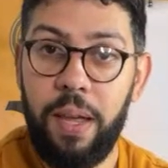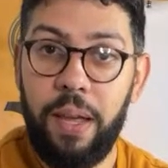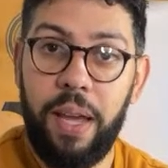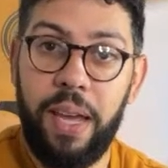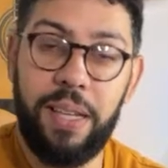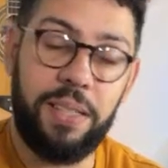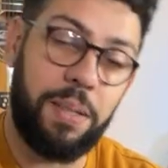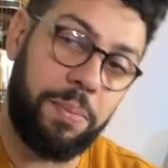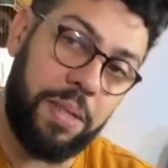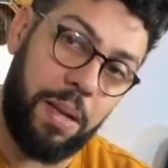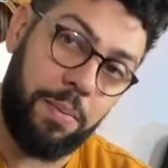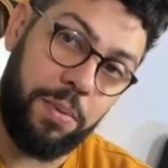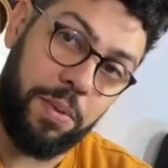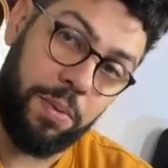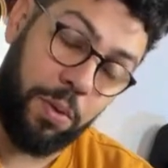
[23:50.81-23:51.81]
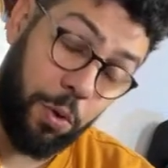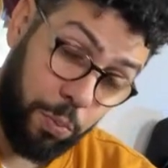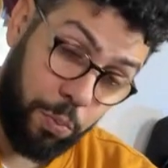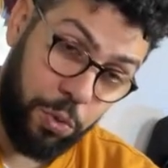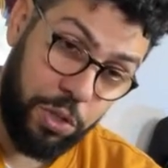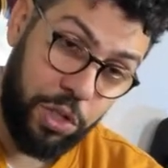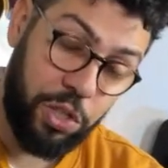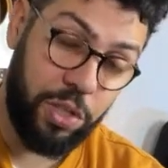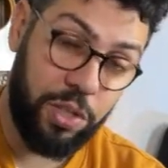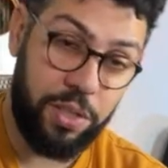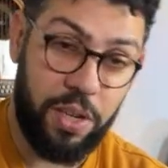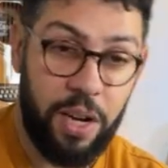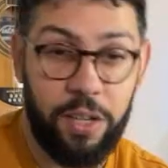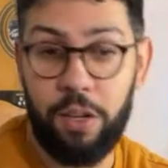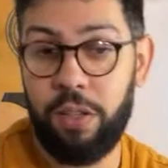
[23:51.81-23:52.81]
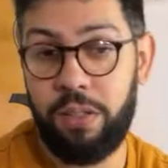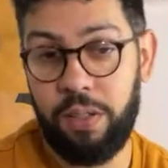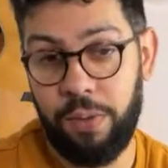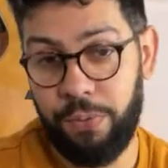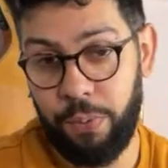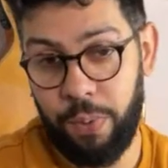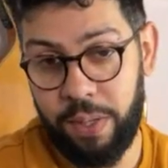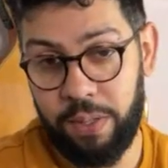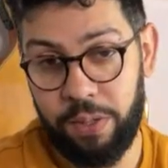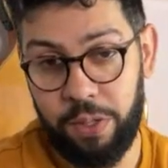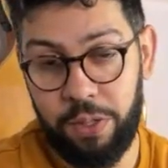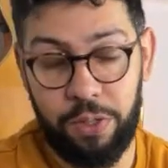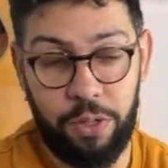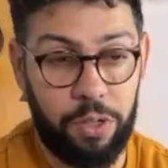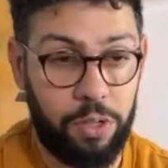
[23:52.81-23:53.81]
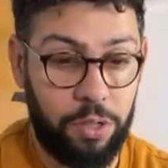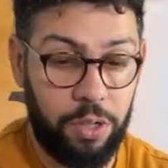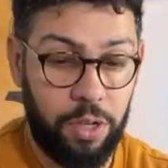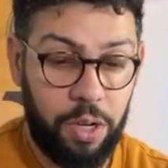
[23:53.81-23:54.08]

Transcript: and sometimes good musicians are not influencers or